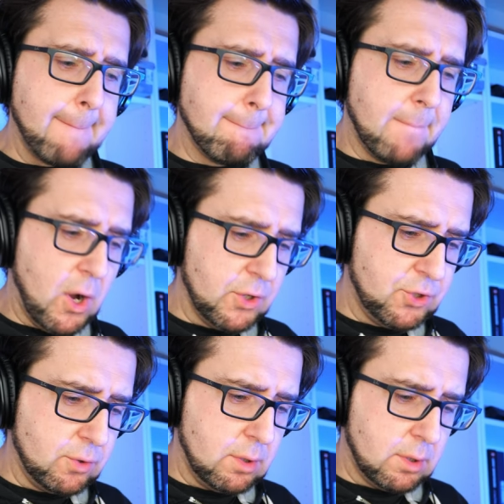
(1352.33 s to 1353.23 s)

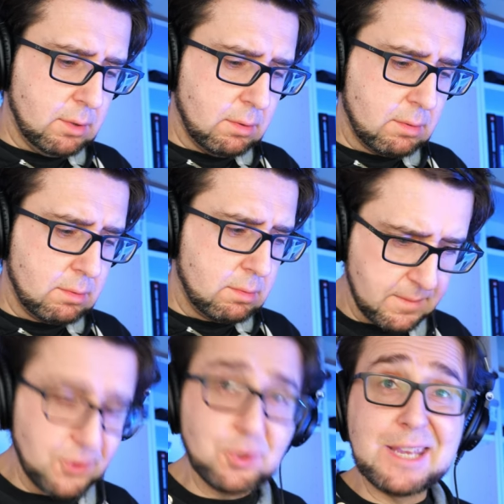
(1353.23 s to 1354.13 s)
modulo
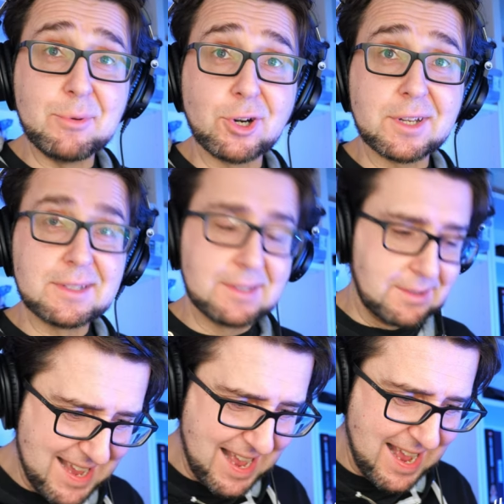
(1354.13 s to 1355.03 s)
new keyboard.
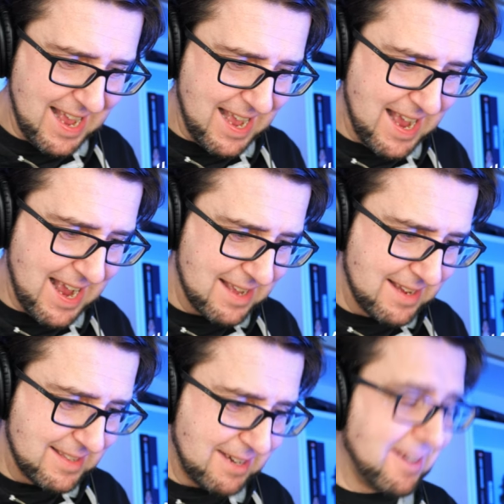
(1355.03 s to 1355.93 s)
Ah!
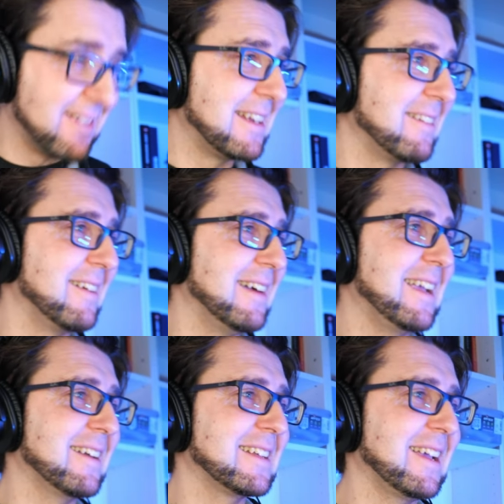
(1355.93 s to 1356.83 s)
There we go, there we go. I
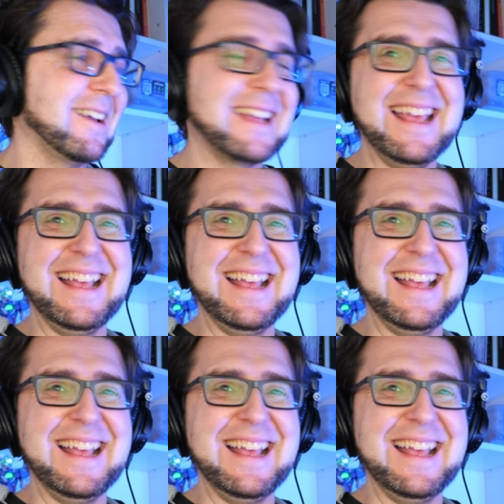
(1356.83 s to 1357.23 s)
got it, I got it.